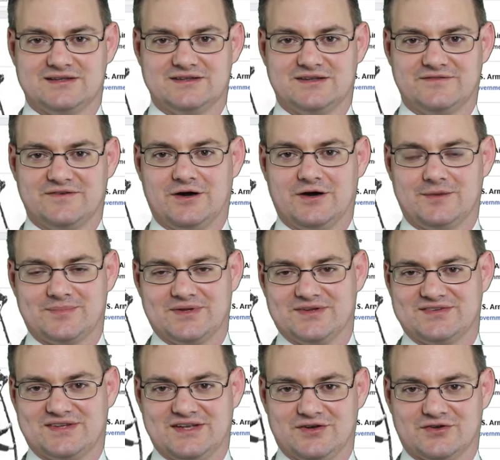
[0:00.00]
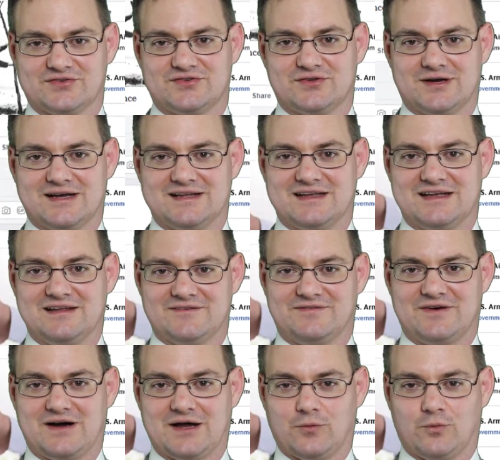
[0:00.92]
to develop the skills to
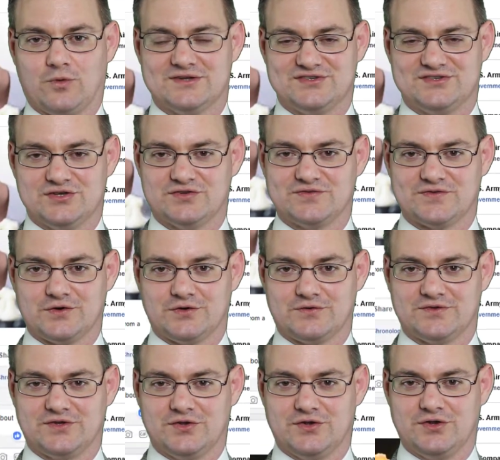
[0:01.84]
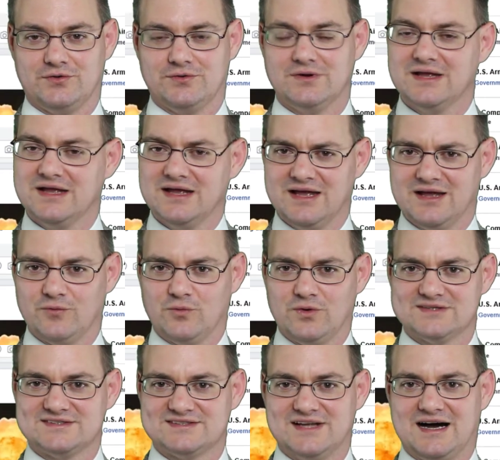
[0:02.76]
identify what's useful to you and
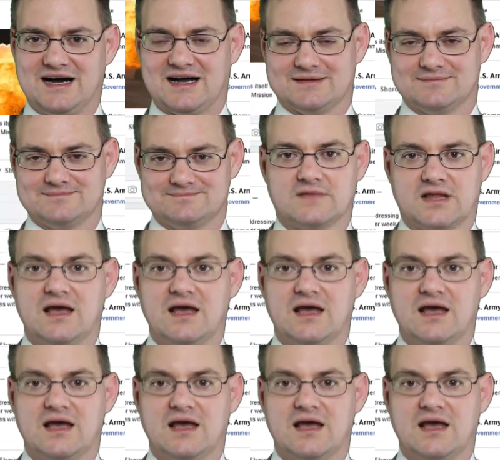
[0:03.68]
what's not.